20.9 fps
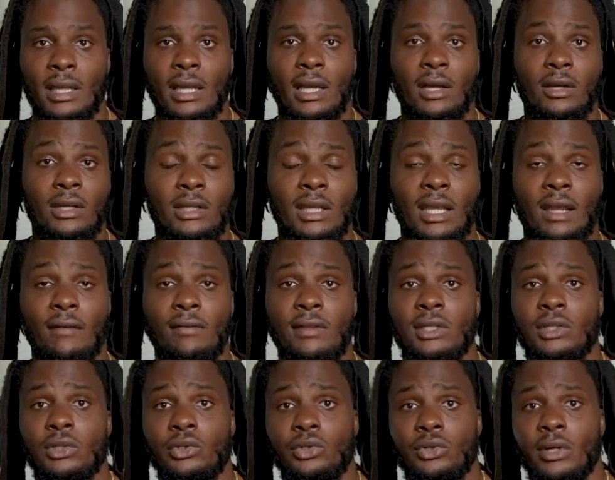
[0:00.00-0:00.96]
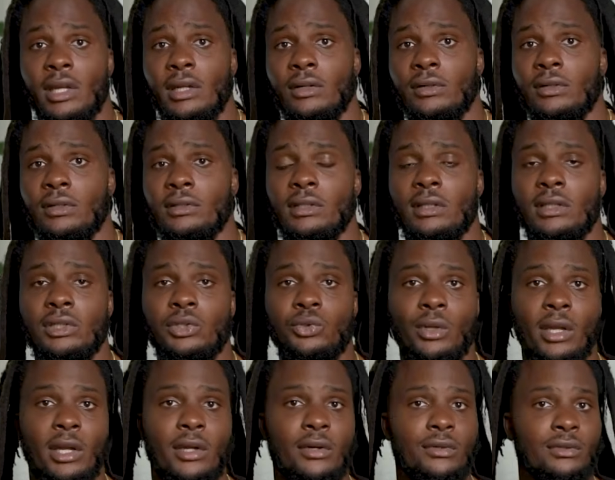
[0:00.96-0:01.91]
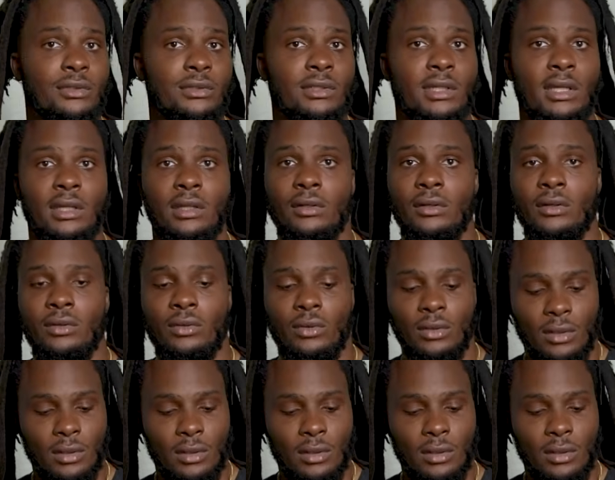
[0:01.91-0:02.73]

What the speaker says: out and you have these trainers and these trainers are telling you,